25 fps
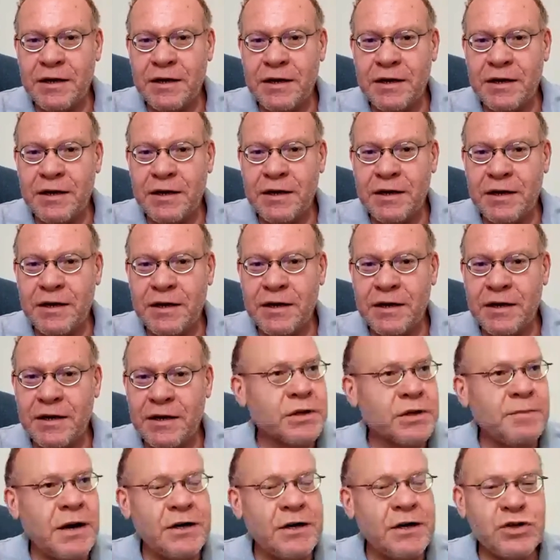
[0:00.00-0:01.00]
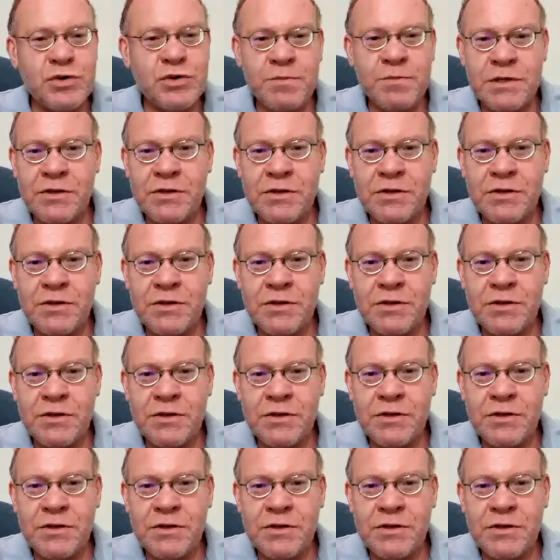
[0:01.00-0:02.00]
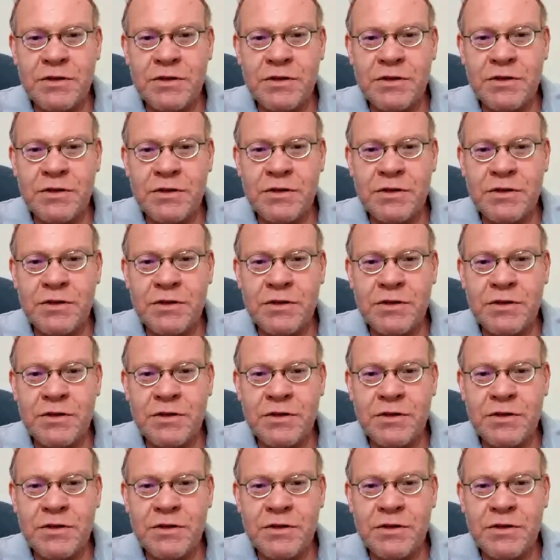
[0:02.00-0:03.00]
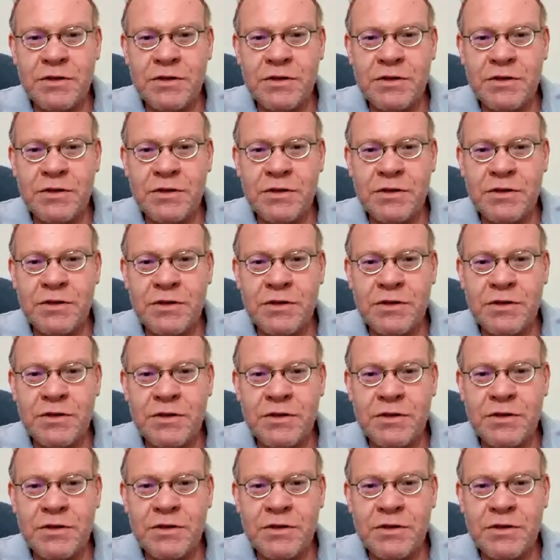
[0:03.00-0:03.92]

project management entities or departments.